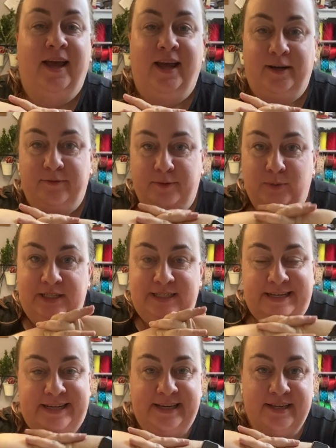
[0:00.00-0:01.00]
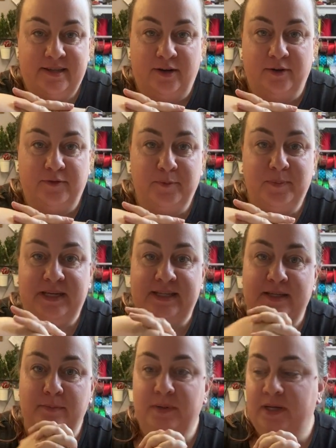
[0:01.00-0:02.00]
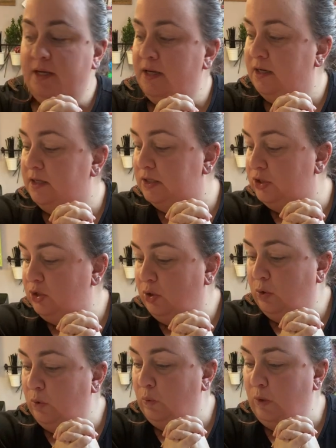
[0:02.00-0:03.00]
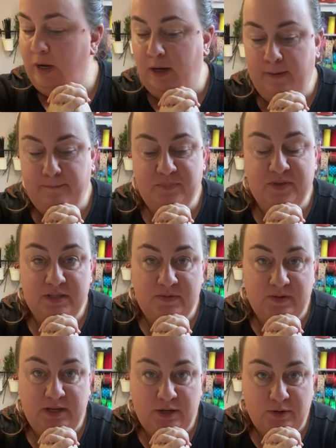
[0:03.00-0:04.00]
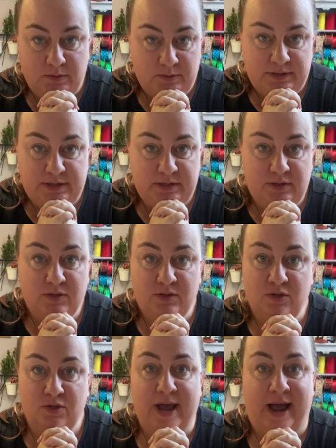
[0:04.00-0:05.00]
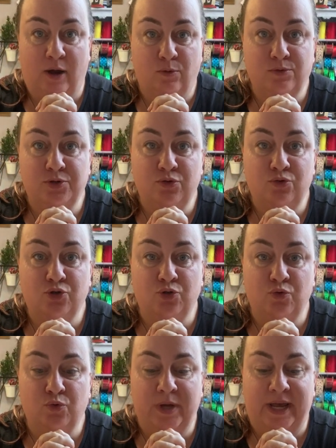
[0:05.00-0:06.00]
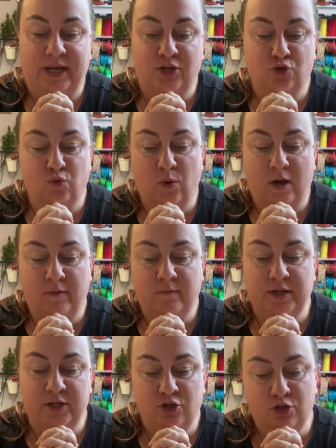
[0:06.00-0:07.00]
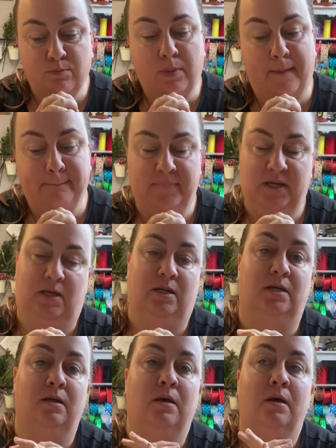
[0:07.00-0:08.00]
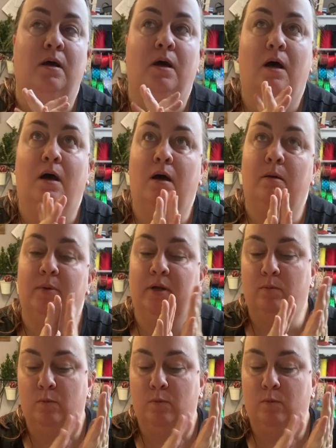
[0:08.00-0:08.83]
Hey everyone, it's Erin from PTB. So this video is how to do a 12-inch pumpkin. And